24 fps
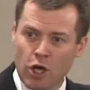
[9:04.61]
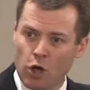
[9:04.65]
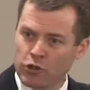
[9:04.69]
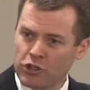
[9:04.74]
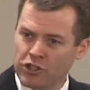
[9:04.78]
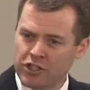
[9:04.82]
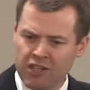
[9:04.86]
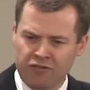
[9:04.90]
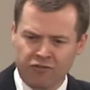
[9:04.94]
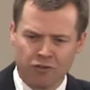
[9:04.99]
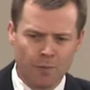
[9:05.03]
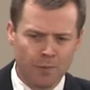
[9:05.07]

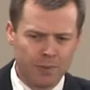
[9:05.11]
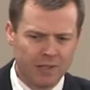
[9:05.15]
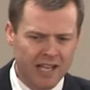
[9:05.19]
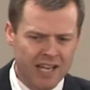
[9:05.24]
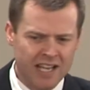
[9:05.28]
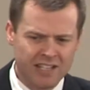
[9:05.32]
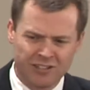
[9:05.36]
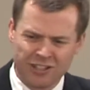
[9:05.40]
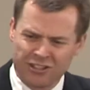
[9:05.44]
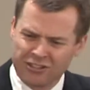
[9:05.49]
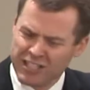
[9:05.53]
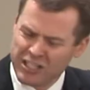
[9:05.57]
goes to different
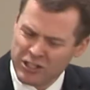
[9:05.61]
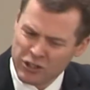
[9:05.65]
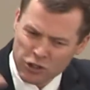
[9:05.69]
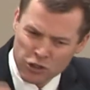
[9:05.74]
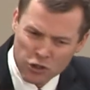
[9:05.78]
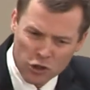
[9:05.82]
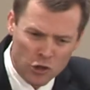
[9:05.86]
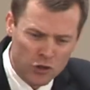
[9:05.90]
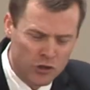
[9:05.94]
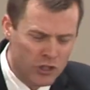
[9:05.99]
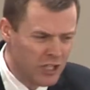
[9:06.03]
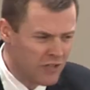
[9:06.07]
places, he's
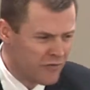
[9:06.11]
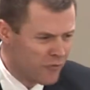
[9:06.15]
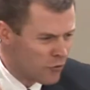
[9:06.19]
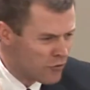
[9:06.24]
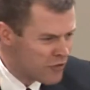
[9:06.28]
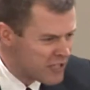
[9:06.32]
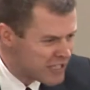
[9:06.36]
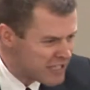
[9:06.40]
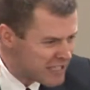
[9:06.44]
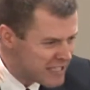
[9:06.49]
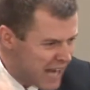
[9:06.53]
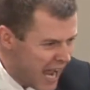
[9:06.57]
searching for
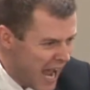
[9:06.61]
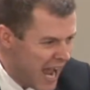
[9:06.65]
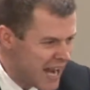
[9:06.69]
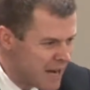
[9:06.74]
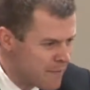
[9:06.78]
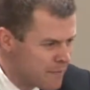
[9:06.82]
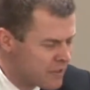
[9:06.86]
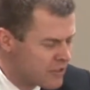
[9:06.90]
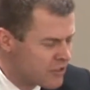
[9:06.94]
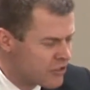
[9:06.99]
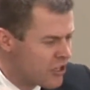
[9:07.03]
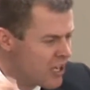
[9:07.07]
these
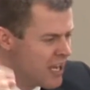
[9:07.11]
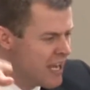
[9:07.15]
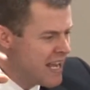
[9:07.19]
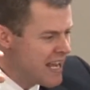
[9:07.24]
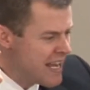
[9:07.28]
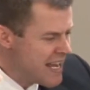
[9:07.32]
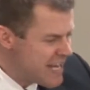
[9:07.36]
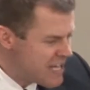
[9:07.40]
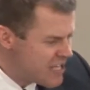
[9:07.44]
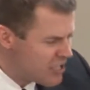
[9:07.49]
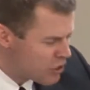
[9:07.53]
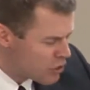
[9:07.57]
diamonds.
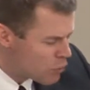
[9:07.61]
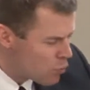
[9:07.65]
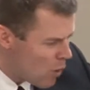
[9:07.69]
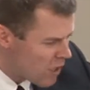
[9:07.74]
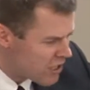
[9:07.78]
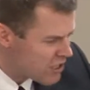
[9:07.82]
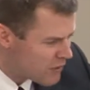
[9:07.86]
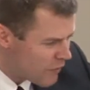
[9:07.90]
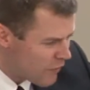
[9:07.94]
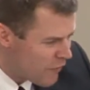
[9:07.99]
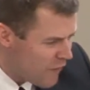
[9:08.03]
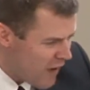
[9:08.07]
He just
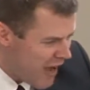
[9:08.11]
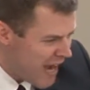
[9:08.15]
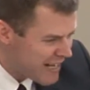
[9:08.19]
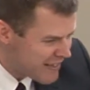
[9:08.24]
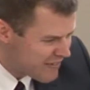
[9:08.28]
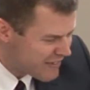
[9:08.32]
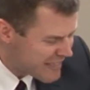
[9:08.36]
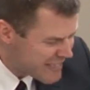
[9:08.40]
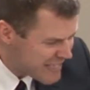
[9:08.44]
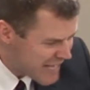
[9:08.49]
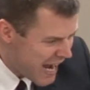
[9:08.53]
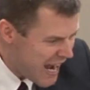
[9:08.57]
wants to
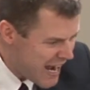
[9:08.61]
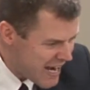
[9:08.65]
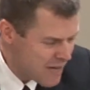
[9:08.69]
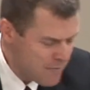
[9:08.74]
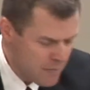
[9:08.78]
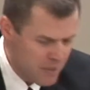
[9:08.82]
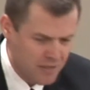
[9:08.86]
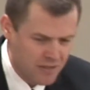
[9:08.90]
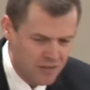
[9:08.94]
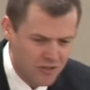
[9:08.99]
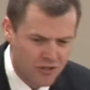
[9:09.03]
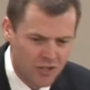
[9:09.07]
find the
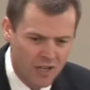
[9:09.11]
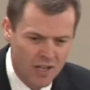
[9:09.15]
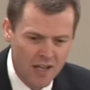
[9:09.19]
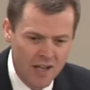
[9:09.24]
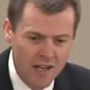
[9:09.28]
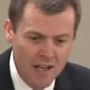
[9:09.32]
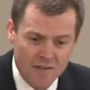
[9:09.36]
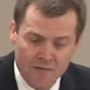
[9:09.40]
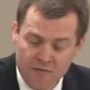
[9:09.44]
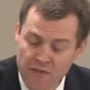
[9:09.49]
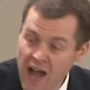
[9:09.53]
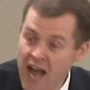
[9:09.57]
diamonds.
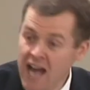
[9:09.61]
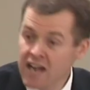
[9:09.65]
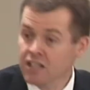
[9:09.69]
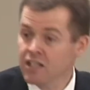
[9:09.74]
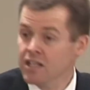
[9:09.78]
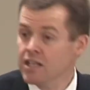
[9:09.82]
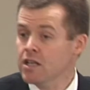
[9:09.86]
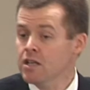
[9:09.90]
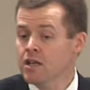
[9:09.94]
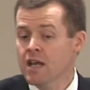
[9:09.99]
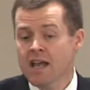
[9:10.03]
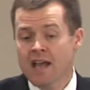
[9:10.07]

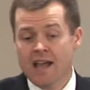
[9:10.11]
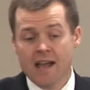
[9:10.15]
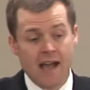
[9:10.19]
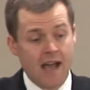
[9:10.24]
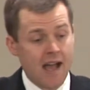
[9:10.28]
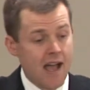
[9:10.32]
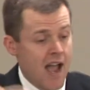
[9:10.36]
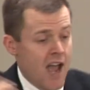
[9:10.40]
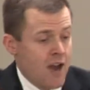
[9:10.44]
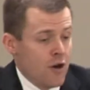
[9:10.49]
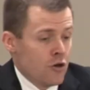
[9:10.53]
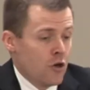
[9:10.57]
Finally,
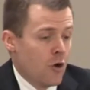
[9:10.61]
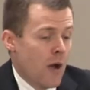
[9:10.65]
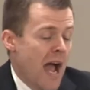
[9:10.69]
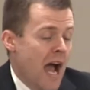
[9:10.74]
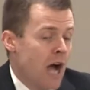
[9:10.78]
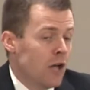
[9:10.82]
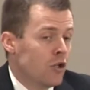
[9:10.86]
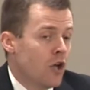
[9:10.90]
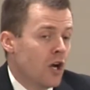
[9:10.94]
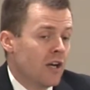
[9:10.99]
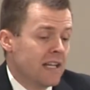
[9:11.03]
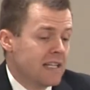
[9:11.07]
I don't know
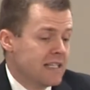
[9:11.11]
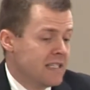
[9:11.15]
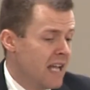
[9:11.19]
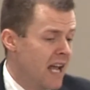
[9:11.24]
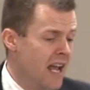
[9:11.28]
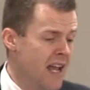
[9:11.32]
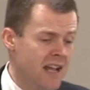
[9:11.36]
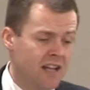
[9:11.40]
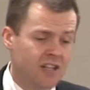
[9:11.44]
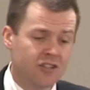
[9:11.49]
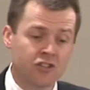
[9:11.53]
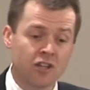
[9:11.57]
how long it
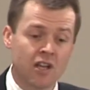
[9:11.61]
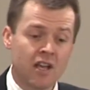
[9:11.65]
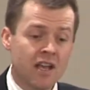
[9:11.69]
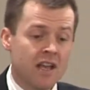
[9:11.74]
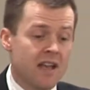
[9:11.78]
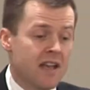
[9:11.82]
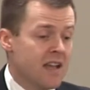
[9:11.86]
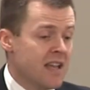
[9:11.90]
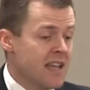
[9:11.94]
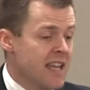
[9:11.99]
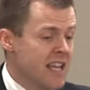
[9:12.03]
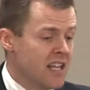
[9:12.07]
takes,
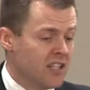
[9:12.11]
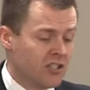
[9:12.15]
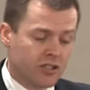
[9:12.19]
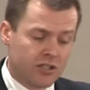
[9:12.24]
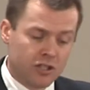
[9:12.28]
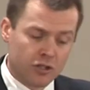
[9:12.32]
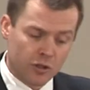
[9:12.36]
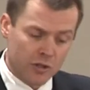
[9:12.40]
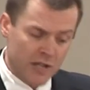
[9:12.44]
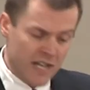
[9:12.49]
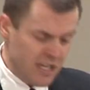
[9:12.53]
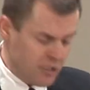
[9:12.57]
he's
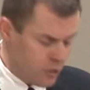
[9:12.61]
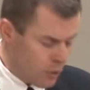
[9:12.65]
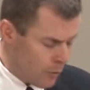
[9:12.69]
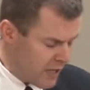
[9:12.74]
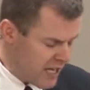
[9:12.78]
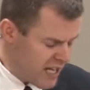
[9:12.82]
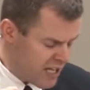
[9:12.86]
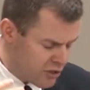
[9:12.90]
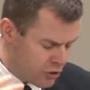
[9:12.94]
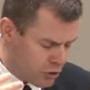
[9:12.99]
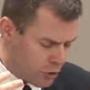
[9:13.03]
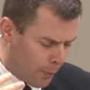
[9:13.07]

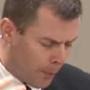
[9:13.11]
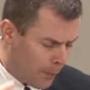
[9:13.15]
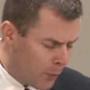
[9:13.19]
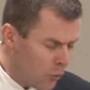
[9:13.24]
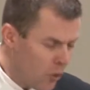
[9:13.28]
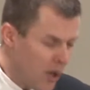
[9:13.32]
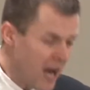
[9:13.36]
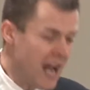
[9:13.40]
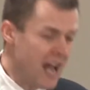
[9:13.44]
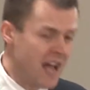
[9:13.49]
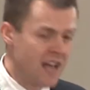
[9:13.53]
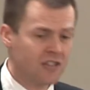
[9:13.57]

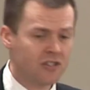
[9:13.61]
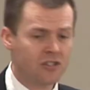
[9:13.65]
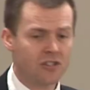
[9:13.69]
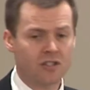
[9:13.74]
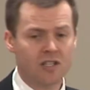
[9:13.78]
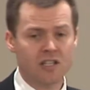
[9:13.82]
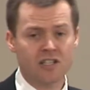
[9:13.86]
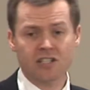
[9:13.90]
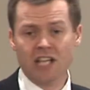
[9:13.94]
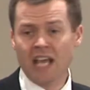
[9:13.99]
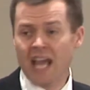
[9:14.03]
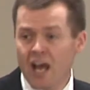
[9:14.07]

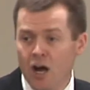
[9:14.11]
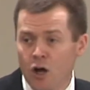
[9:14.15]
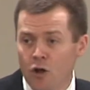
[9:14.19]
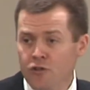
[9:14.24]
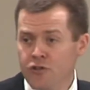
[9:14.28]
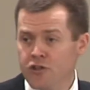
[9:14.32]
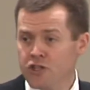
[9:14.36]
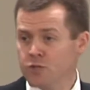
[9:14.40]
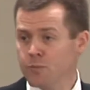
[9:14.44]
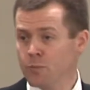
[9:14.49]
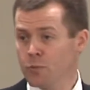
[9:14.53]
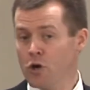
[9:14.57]
depressed, his
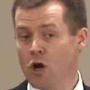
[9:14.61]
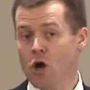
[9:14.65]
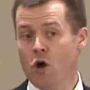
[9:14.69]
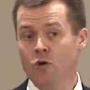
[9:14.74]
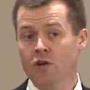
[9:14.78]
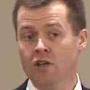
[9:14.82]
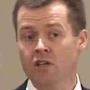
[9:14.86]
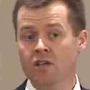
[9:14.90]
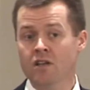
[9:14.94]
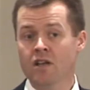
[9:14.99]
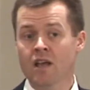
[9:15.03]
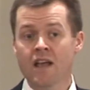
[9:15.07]
health is
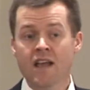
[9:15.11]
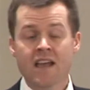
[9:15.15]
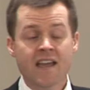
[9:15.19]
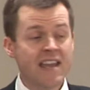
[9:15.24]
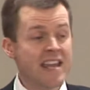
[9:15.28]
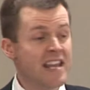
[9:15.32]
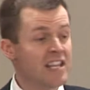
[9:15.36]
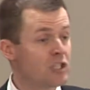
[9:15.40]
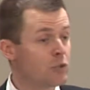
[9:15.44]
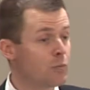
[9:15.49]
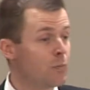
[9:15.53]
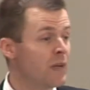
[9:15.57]
broken,
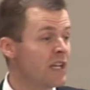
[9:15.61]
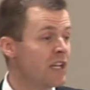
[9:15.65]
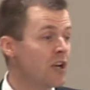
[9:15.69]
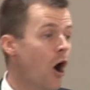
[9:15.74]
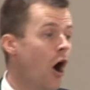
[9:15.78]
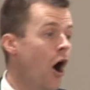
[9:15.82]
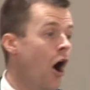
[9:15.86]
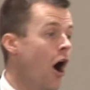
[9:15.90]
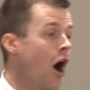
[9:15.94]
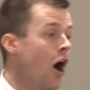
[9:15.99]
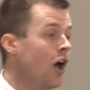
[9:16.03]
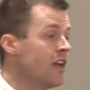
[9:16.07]
he spent
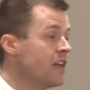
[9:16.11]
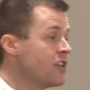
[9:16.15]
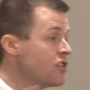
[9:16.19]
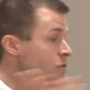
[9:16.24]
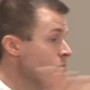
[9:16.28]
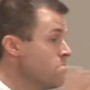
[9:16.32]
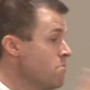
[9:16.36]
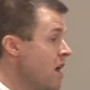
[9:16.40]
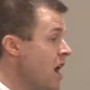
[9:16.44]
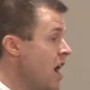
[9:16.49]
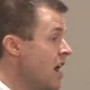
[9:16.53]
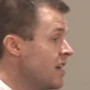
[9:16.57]
all
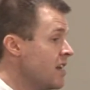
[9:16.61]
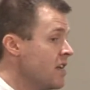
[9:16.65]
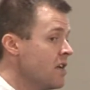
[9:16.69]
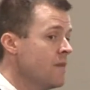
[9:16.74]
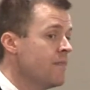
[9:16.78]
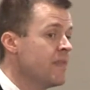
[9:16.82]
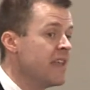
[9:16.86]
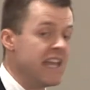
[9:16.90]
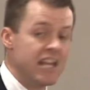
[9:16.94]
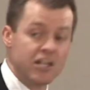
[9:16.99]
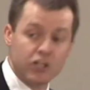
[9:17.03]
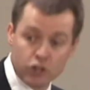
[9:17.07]
his money,
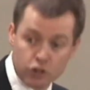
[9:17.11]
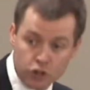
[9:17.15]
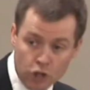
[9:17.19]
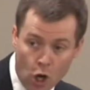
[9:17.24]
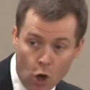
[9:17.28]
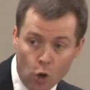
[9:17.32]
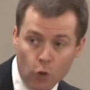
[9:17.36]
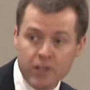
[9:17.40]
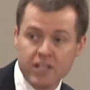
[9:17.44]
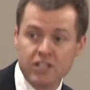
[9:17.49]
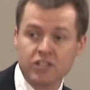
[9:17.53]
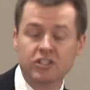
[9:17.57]
he
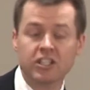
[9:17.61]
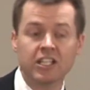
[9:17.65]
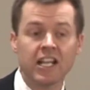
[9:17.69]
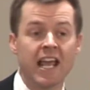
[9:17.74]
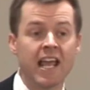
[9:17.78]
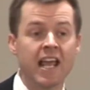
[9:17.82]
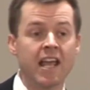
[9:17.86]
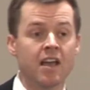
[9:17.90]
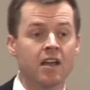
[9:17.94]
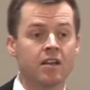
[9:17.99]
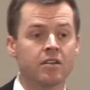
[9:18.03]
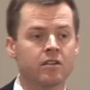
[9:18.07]
sold his
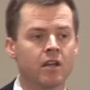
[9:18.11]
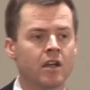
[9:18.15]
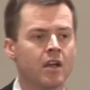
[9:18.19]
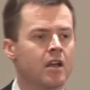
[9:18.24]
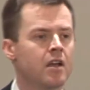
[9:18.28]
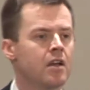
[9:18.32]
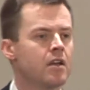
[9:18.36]
land,